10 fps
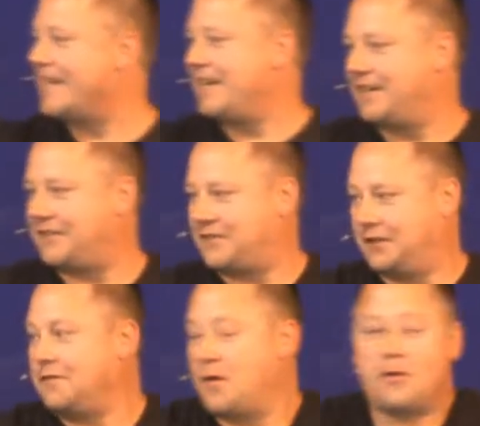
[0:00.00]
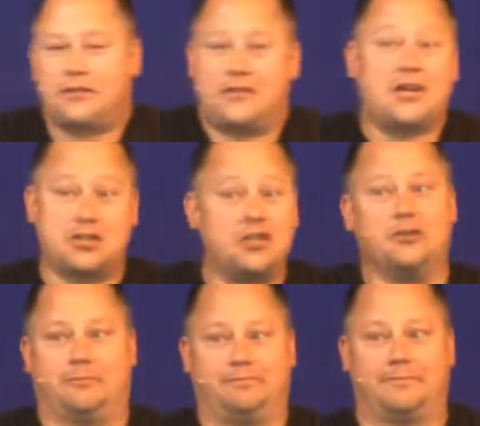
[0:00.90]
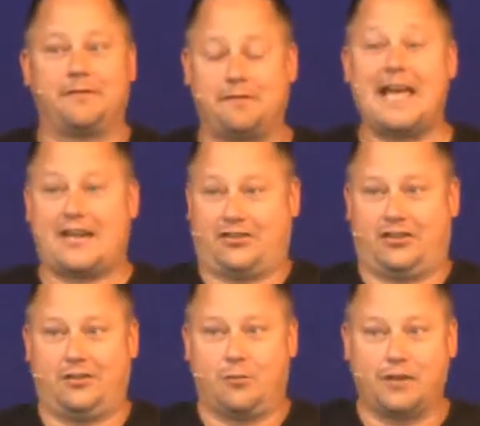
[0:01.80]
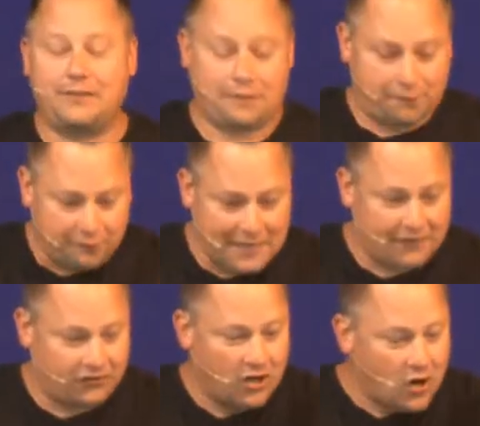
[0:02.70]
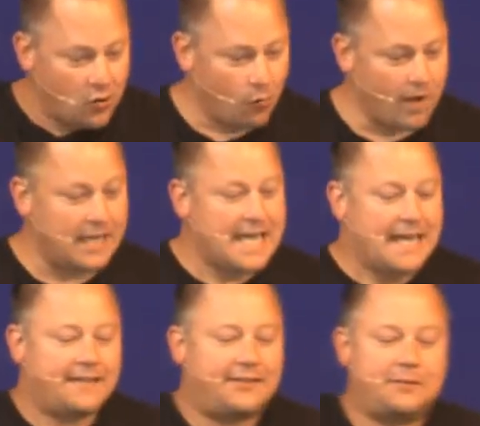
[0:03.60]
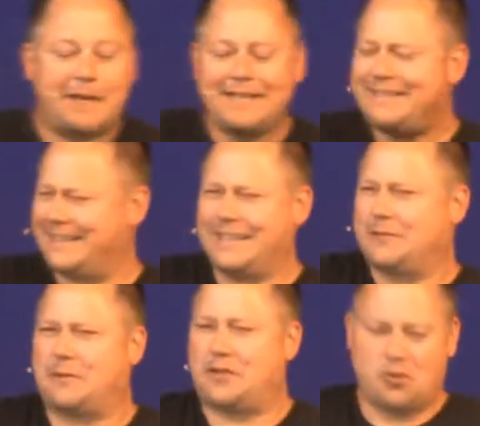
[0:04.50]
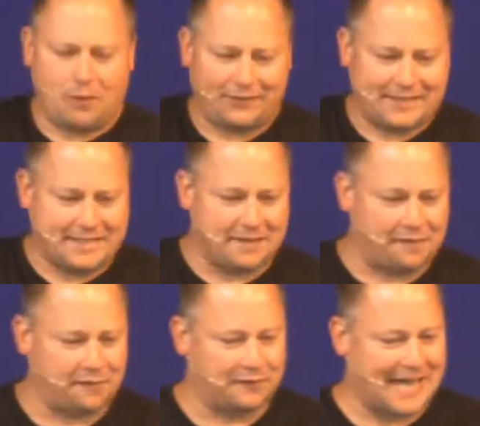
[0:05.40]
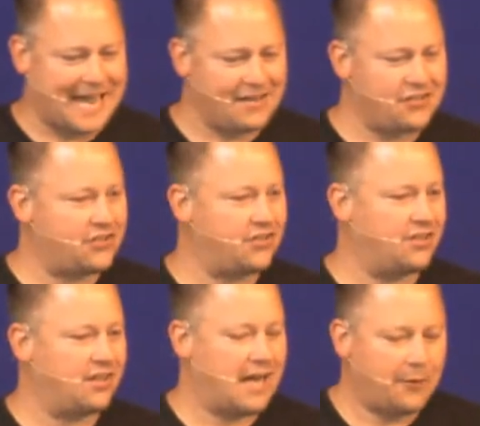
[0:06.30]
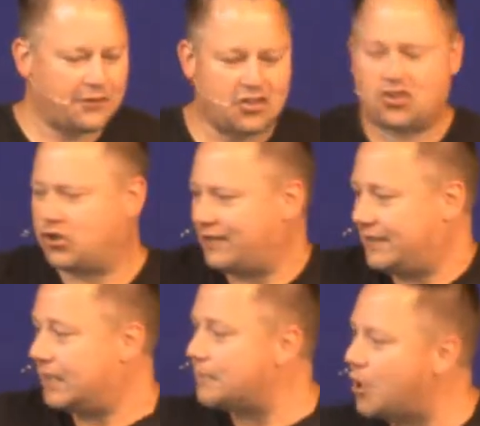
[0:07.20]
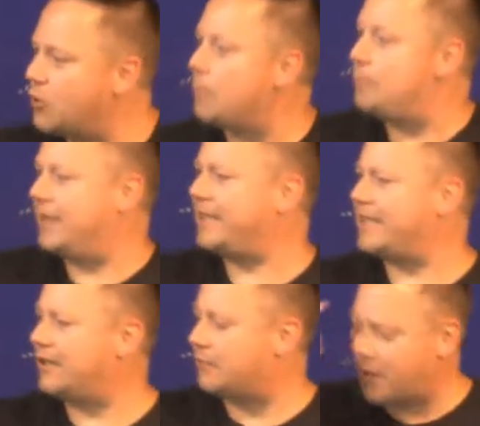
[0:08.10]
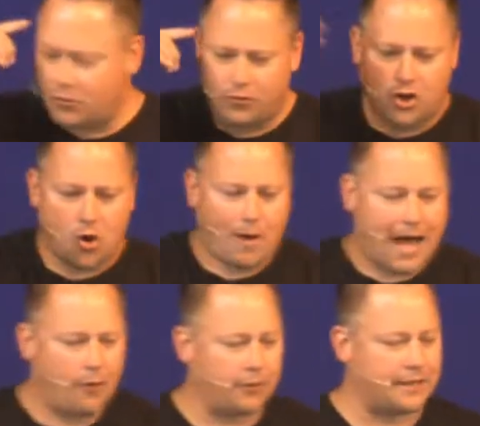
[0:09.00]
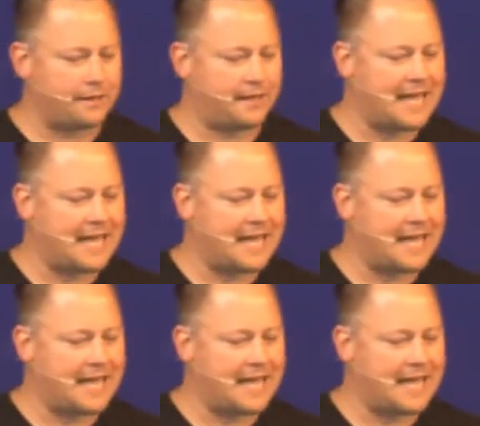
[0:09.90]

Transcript: It's you're focused on you, the flesh. What does the flesh want? And he says, My dealing with you wasn't in the flesh. I wasn't trusting in my own ability or my own know how or anything.